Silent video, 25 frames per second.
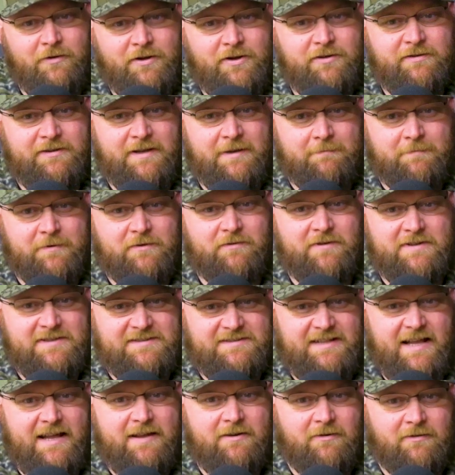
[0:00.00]
long do you typically
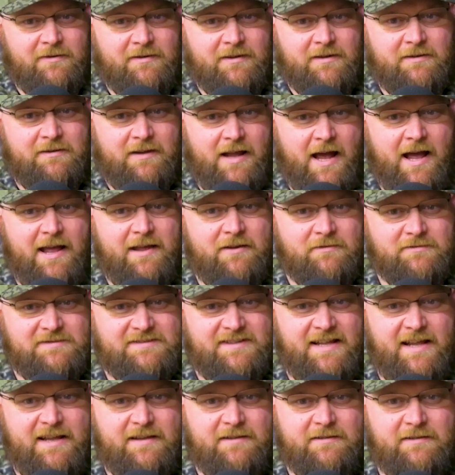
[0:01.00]
stay on a coyote
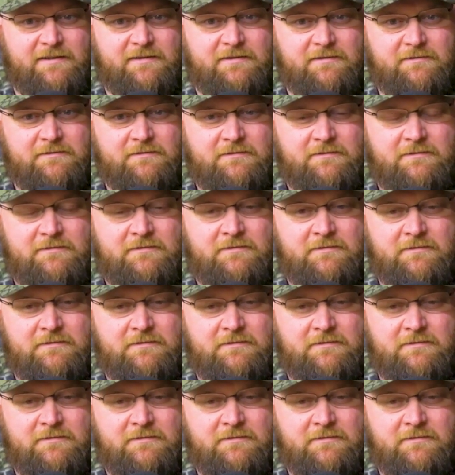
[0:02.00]
stand then?